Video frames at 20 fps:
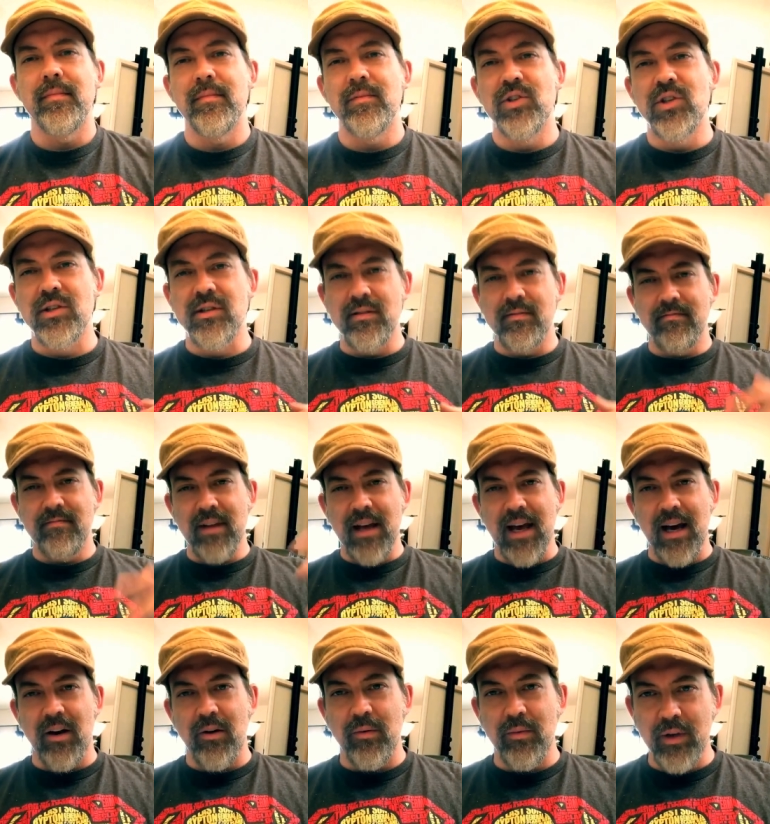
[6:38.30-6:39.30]
just
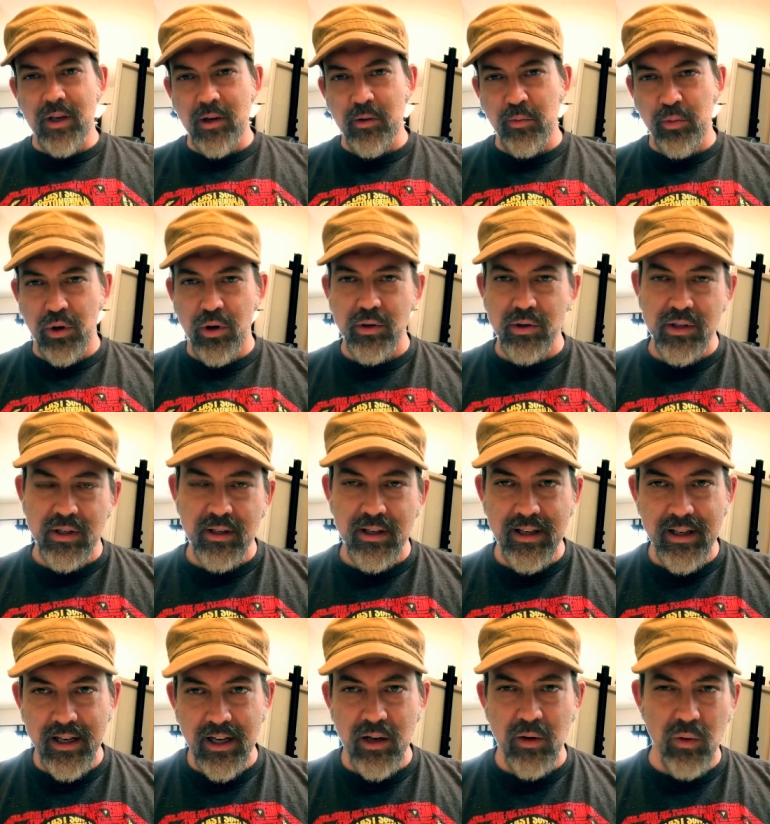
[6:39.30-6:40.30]
how he approached
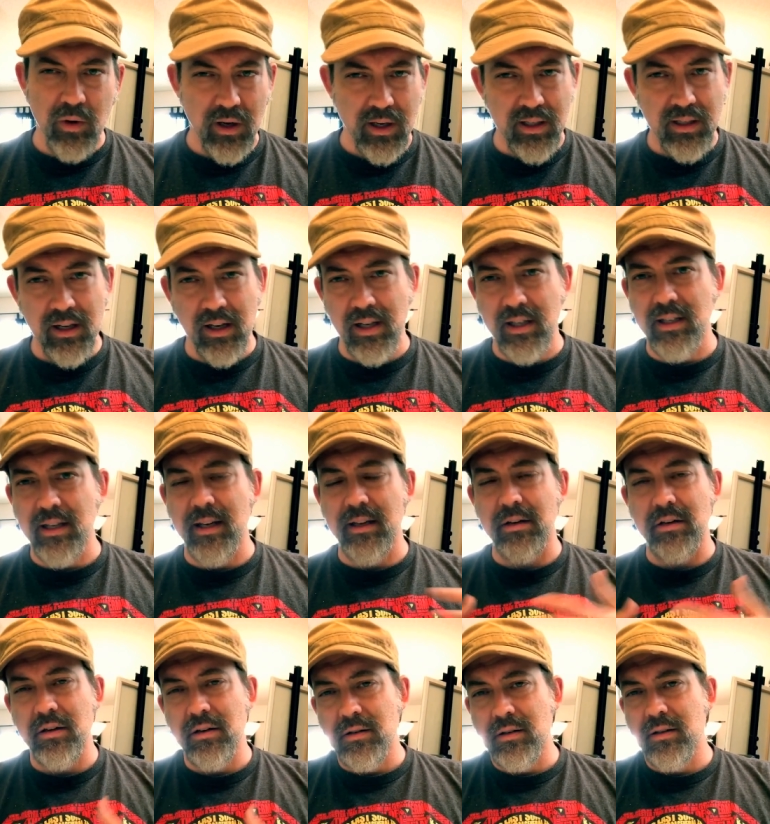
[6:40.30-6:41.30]
getting work and talking to
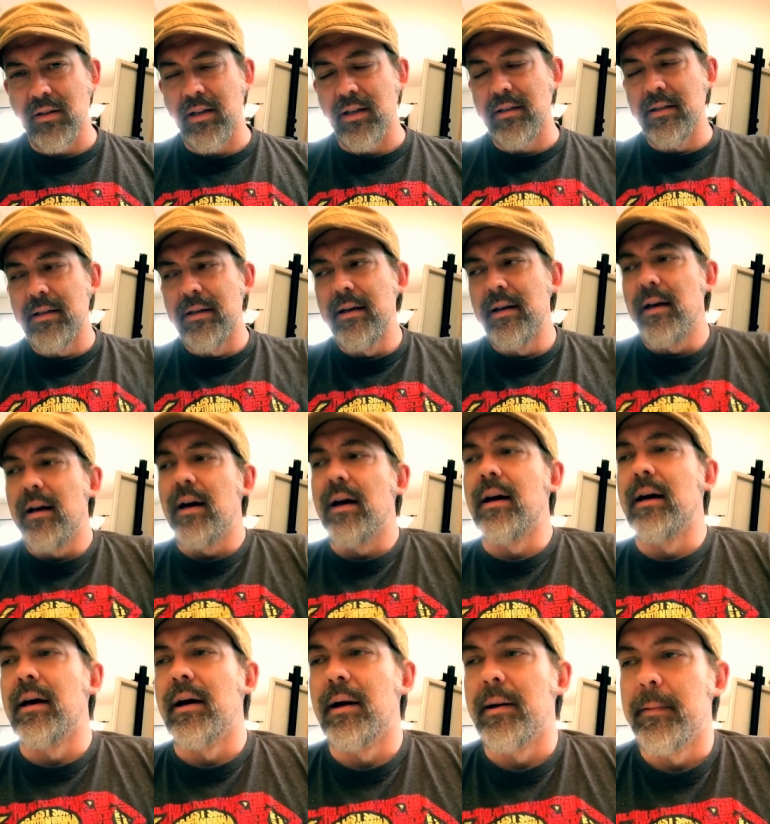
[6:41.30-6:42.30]
editors and things.
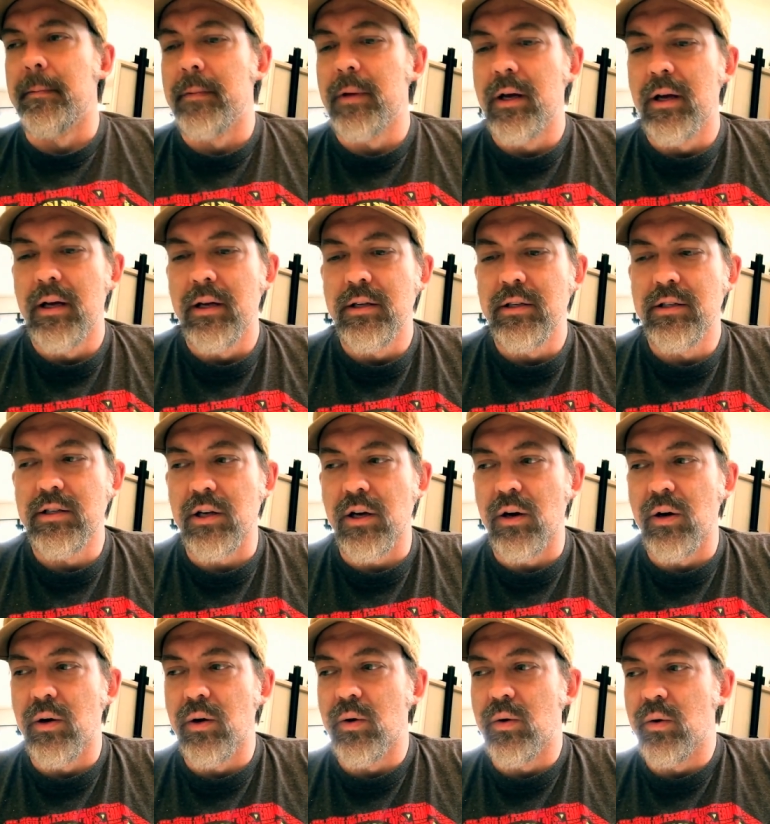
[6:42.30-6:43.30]
Um,
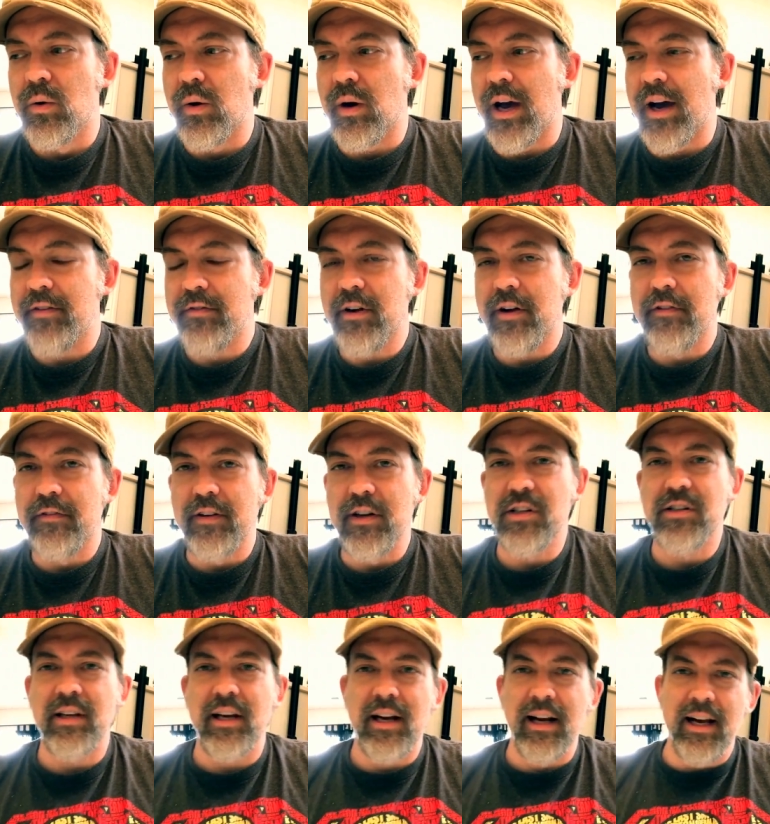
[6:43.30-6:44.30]
so after I
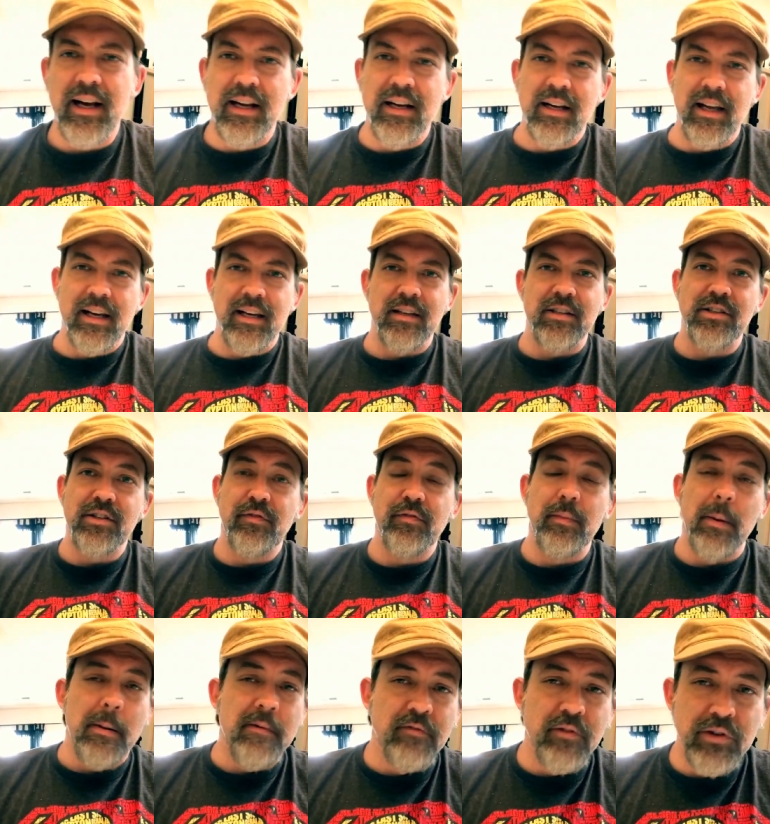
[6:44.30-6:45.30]
finished that, I got like a,
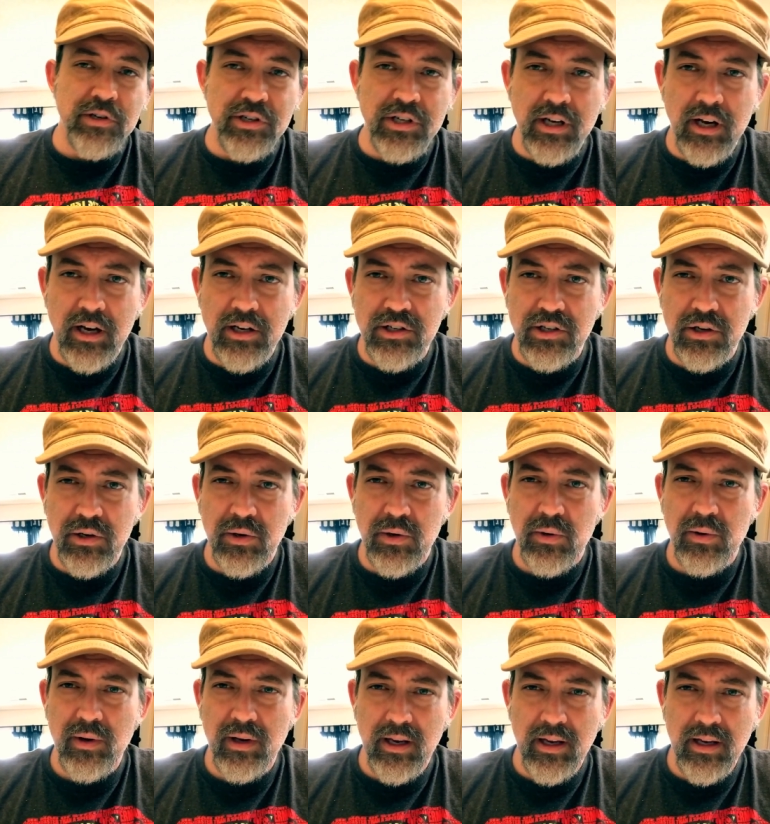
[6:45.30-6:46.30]
my first GI
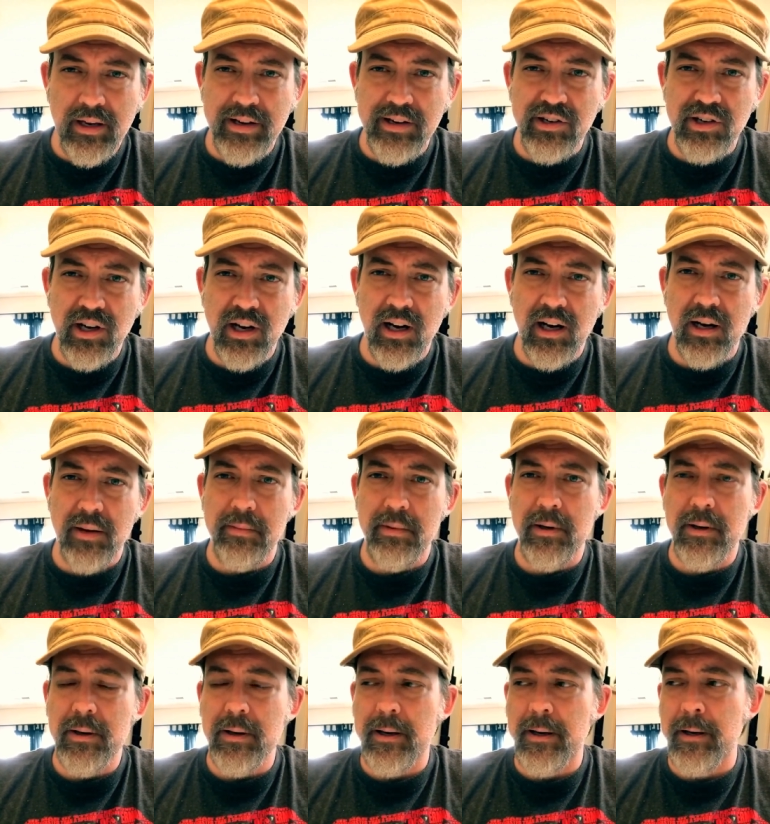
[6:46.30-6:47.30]
Joe inking job.
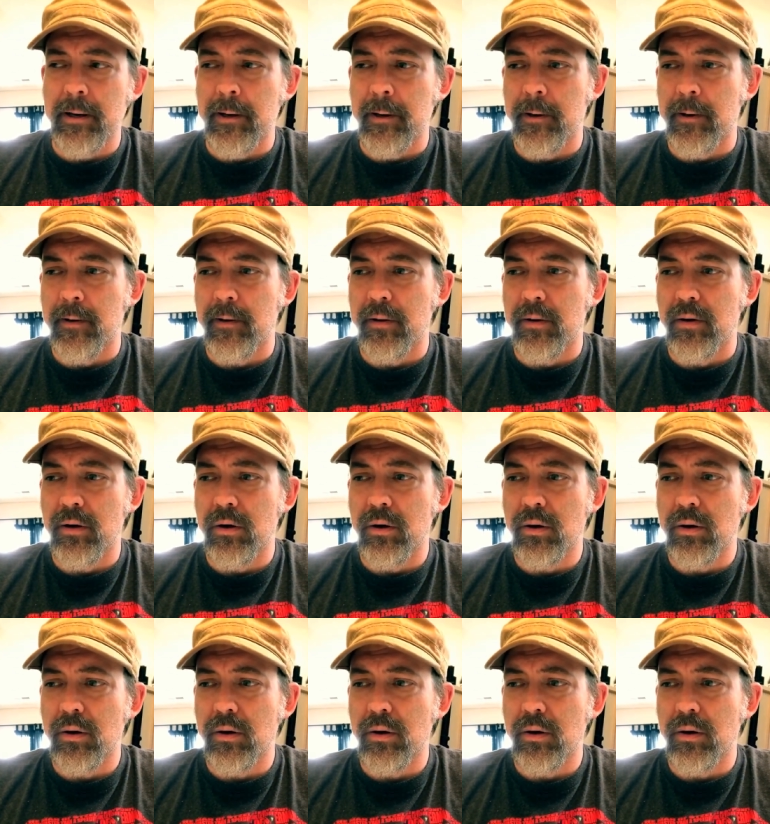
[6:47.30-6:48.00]
Uh,